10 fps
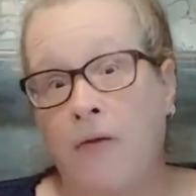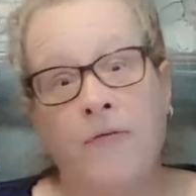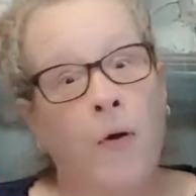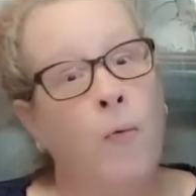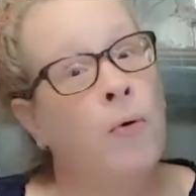
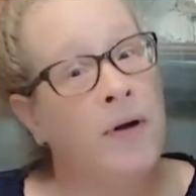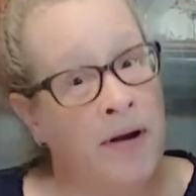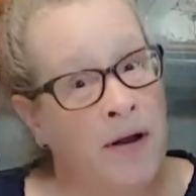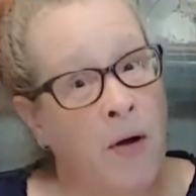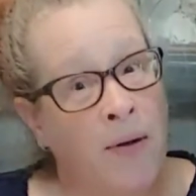So we're going
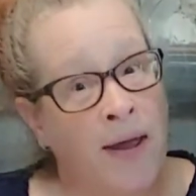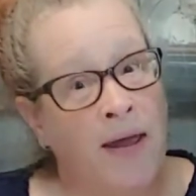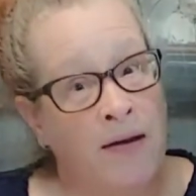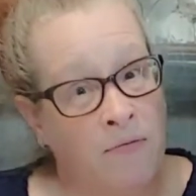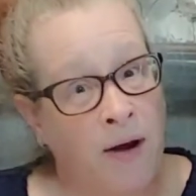to go
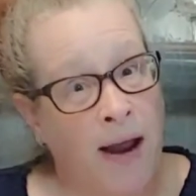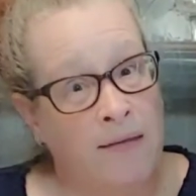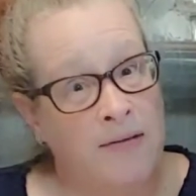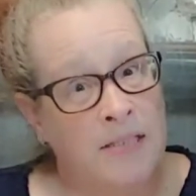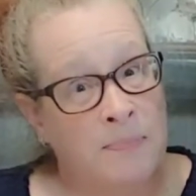ahead and
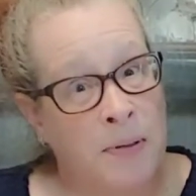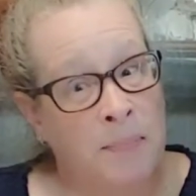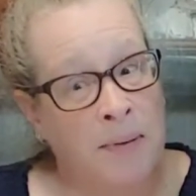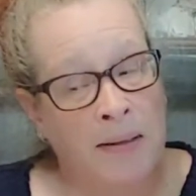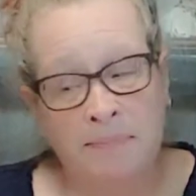rack this
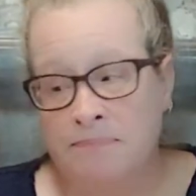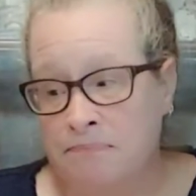puppy.